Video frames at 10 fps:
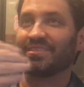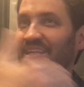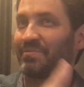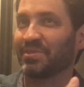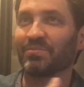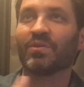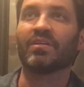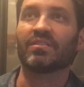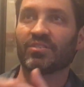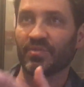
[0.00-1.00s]
It's not where it
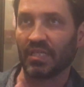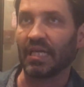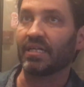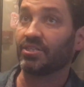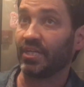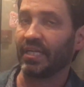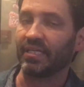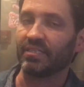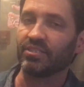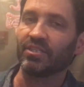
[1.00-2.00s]
was. There was a lot of
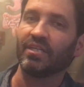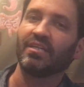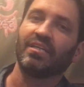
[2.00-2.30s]
change,